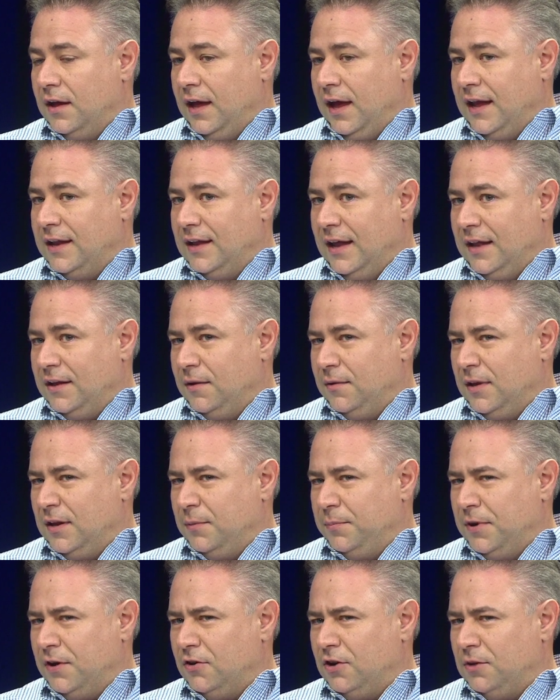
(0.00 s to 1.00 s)
in
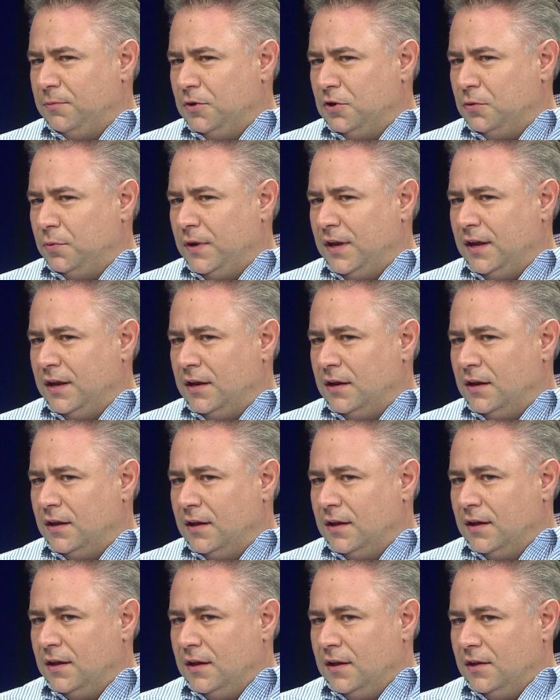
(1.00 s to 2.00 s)
the period between,
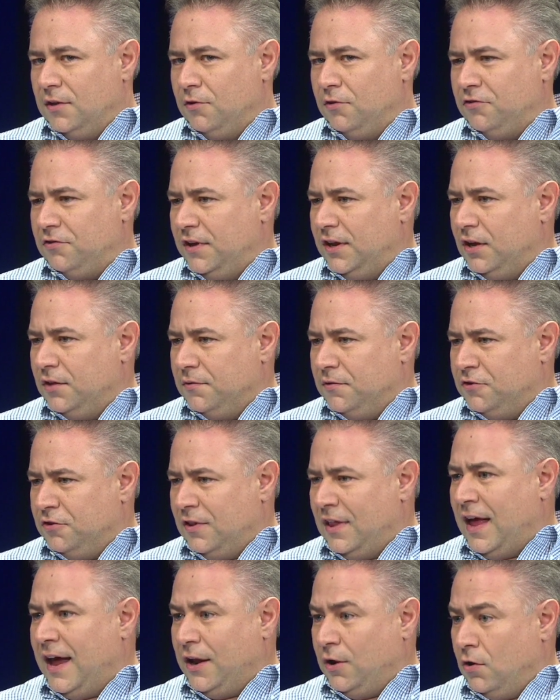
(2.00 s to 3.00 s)
usually
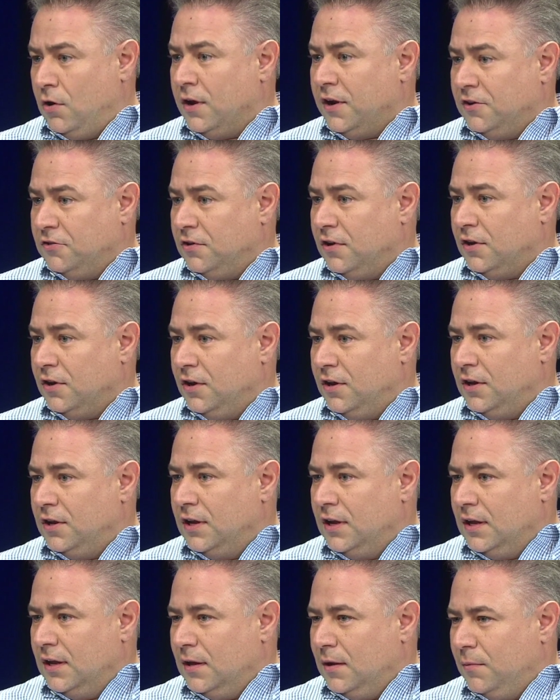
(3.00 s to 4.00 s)
July and August are good,
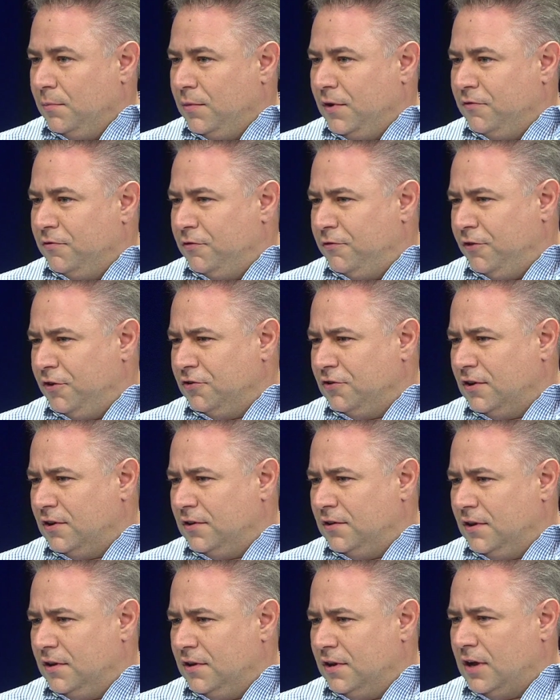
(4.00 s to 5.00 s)
but
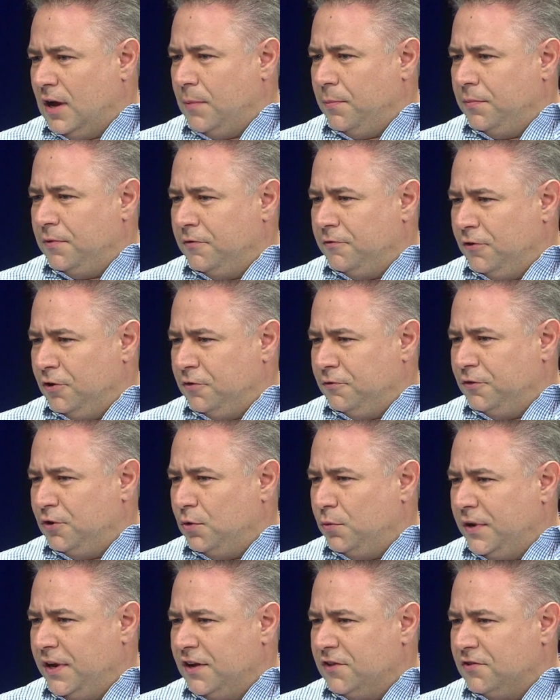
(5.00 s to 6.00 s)
the first few
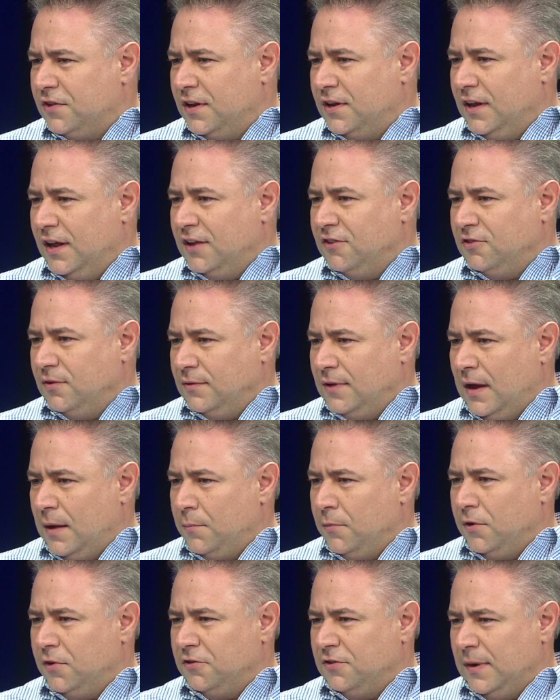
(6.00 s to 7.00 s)
weeks in
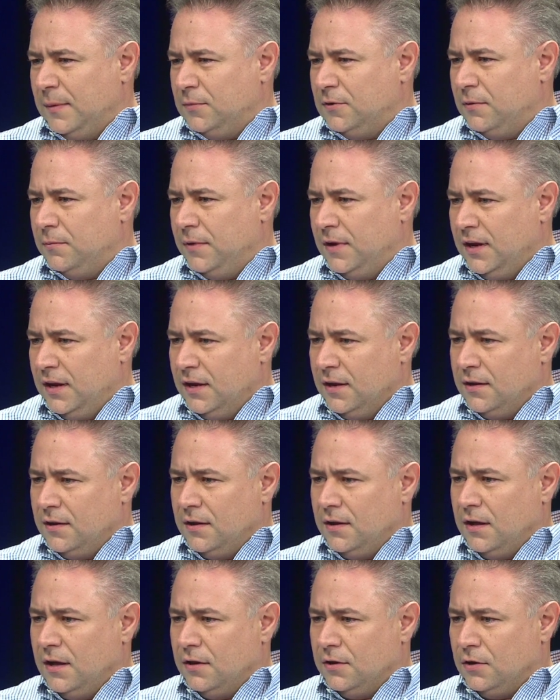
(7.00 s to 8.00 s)
September seem to be
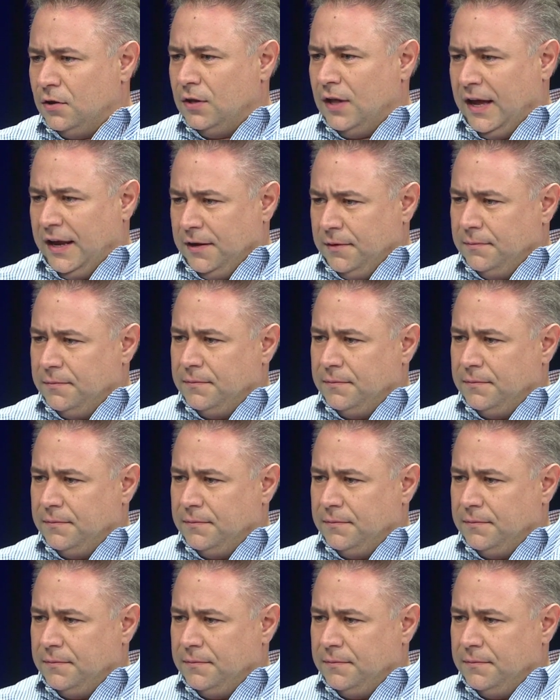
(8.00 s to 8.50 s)
a little light.